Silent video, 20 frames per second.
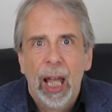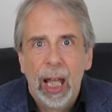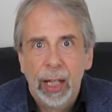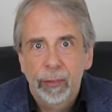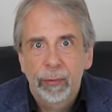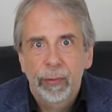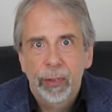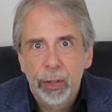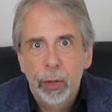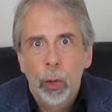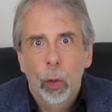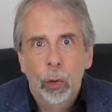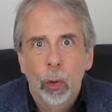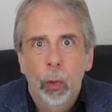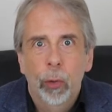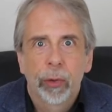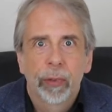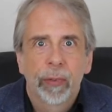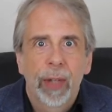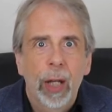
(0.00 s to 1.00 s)
and the
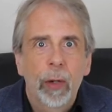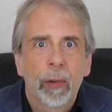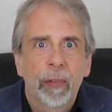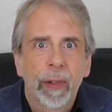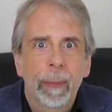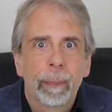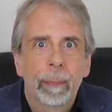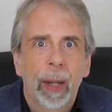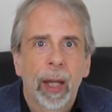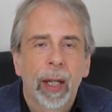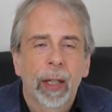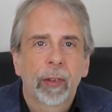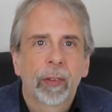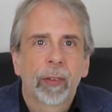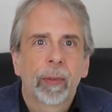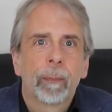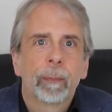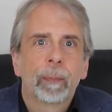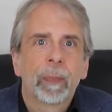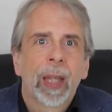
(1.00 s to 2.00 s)
knock-on of health
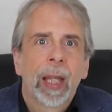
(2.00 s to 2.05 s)
impacts.